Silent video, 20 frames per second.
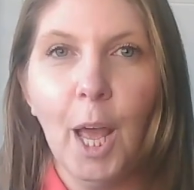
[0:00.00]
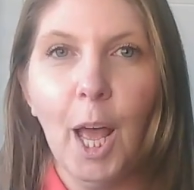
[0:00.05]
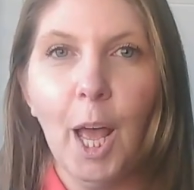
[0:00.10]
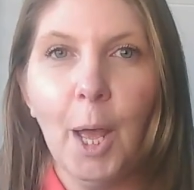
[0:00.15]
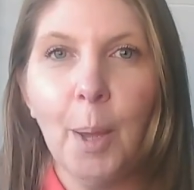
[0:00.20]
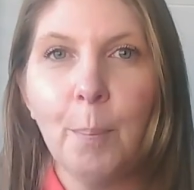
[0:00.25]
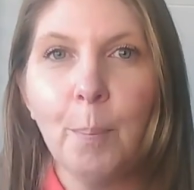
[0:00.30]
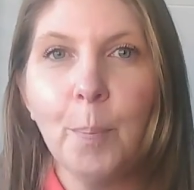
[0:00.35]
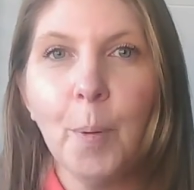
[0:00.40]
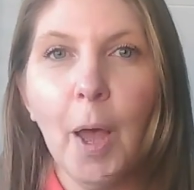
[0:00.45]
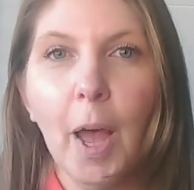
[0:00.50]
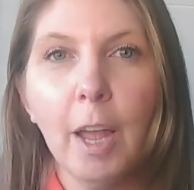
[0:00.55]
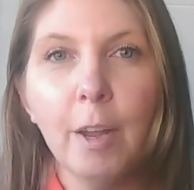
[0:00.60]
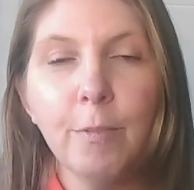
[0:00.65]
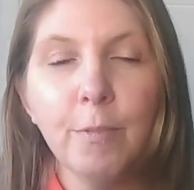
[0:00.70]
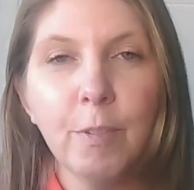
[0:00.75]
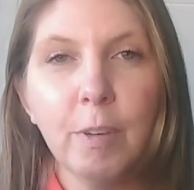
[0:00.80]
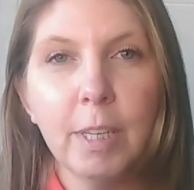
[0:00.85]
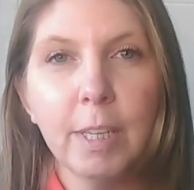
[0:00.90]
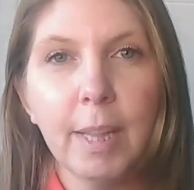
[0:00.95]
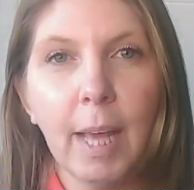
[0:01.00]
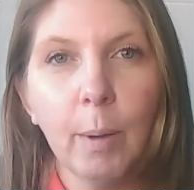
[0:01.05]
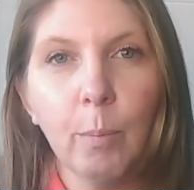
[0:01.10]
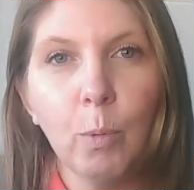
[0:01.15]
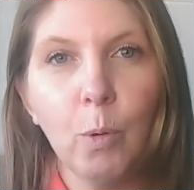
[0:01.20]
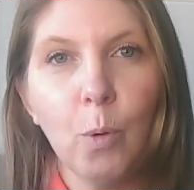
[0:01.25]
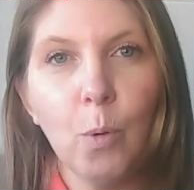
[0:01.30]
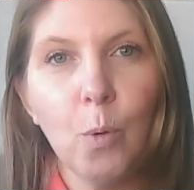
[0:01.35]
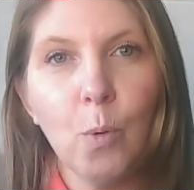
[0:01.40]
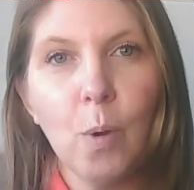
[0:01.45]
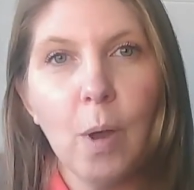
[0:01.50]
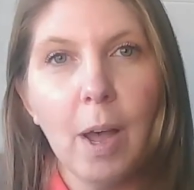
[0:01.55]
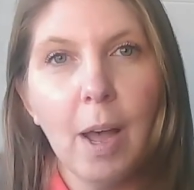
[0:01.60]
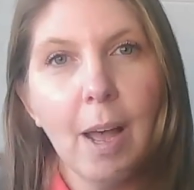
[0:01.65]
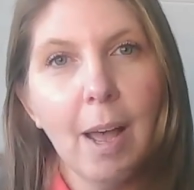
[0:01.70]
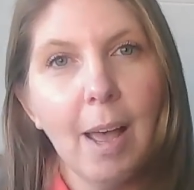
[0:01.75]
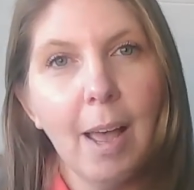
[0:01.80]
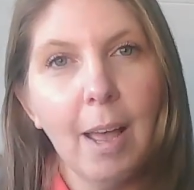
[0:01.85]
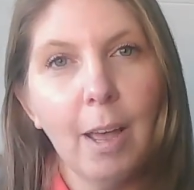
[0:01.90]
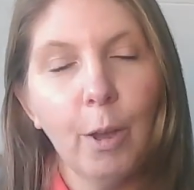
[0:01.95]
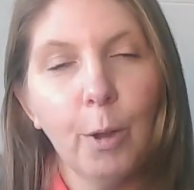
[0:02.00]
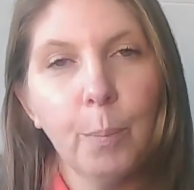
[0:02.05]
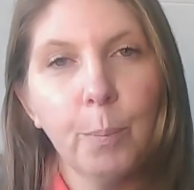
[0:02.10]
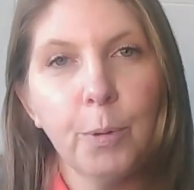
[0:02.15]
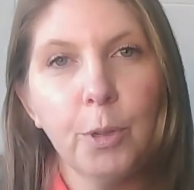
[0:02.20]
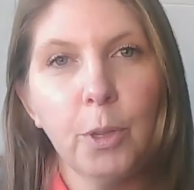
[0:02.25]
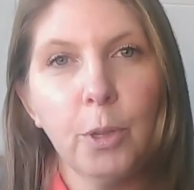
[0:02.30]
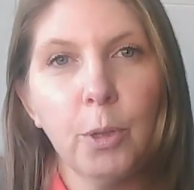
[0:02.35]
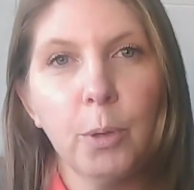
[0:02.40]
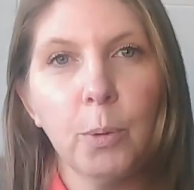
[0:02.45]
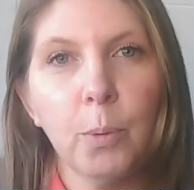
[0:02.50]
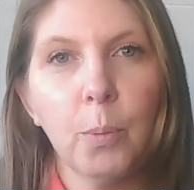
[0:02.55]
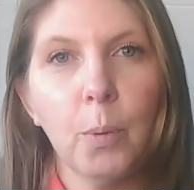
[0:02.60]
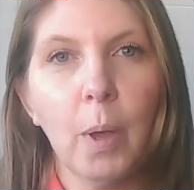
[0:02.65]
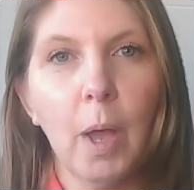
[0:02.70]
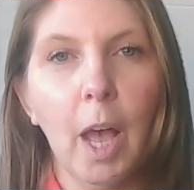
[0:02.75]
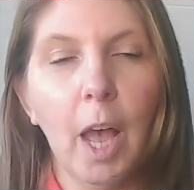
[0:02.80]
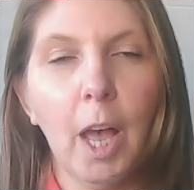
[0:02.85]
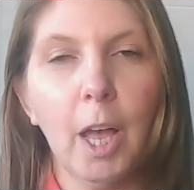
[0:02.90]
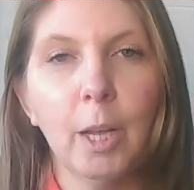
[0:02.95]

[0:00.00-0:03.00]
But hopefully that will help you